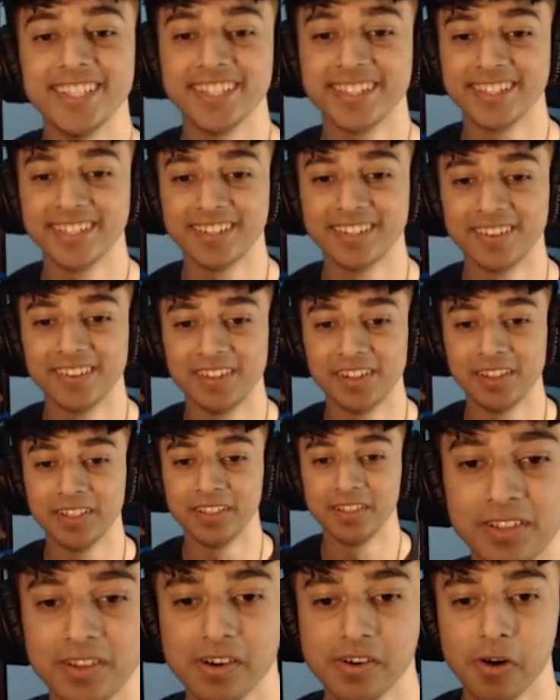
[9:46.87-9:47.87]
Andre!
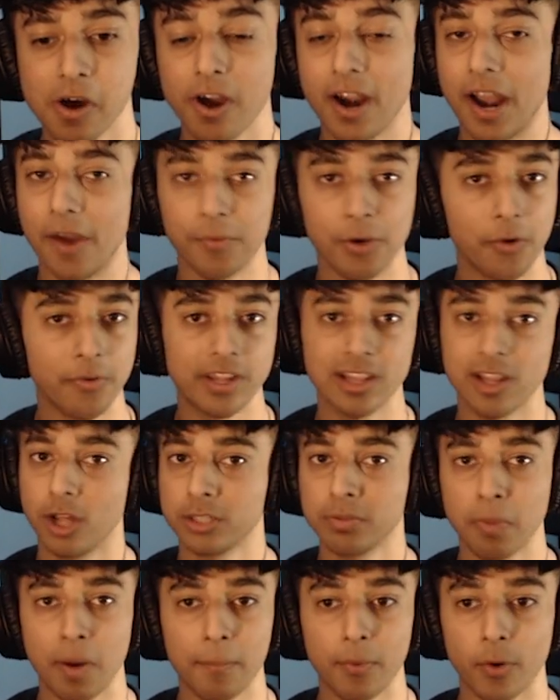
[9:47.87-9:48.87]
Alright, we already
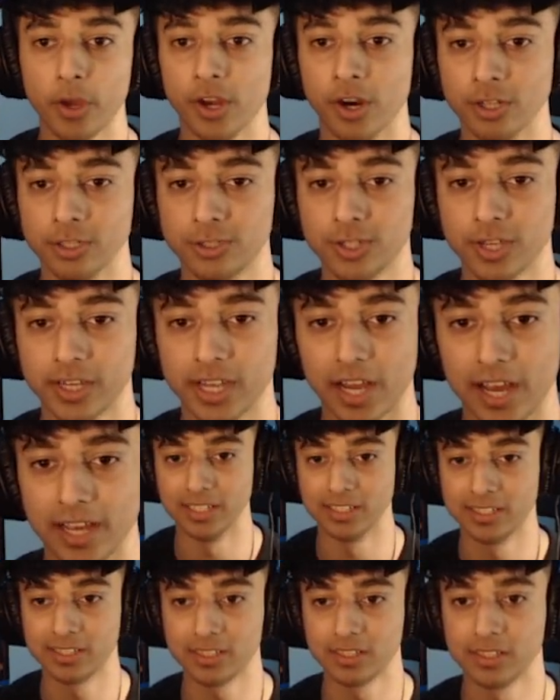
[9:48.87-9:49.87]
lost my boy Andre,
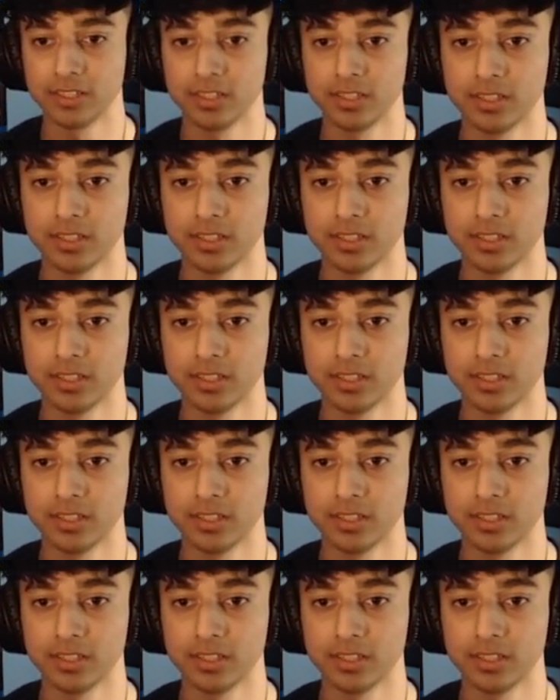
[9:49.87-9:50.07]
guys.